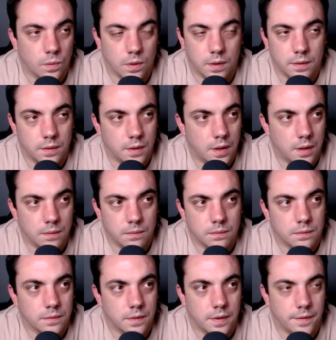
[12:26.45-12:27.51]
You know,
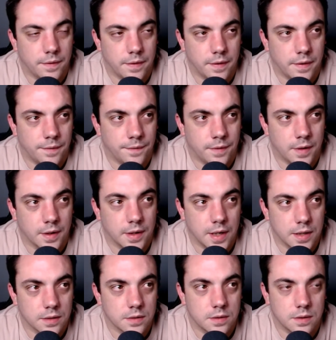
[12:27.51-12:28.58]

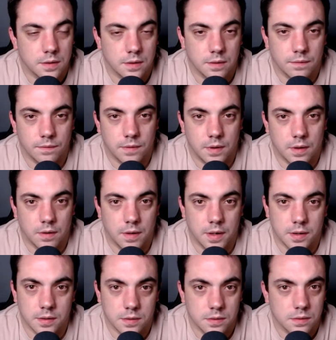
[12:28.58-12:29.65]
against the
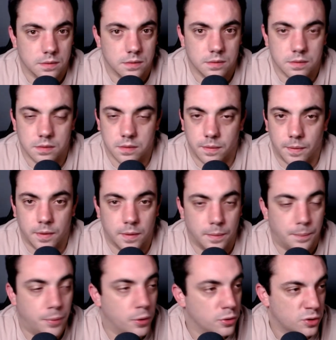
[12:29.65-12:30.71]
Lions.
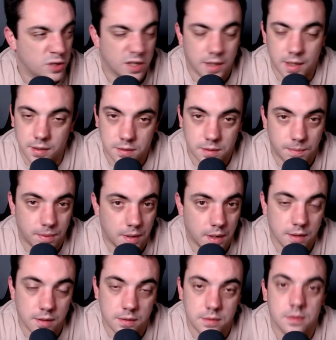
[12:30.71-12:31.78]
Pushed against the
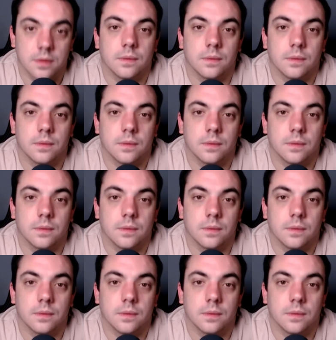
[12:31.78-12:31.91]
players.